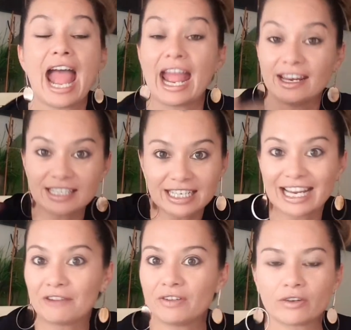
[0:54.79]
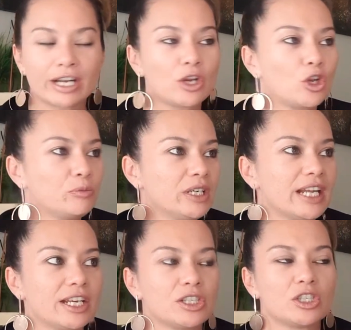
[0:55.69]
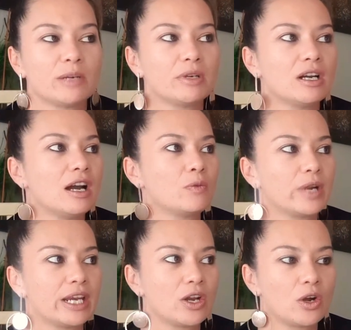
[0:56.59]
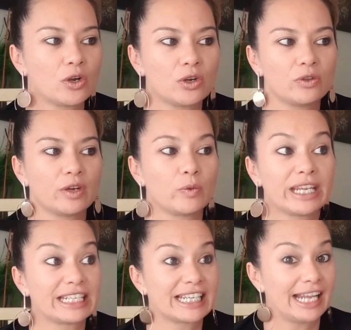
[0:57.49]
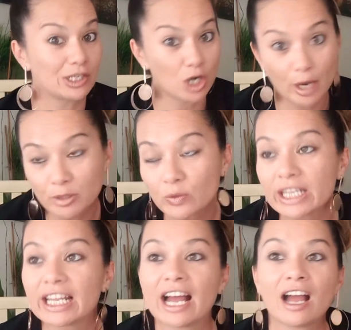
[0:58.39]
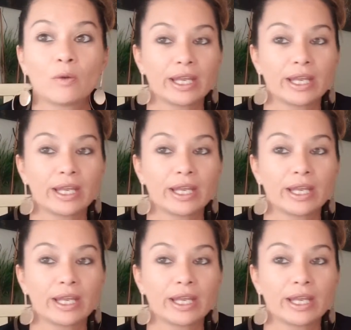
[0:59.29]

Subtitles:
And in our very human nature, Gemini, we know that we can take our time doing that.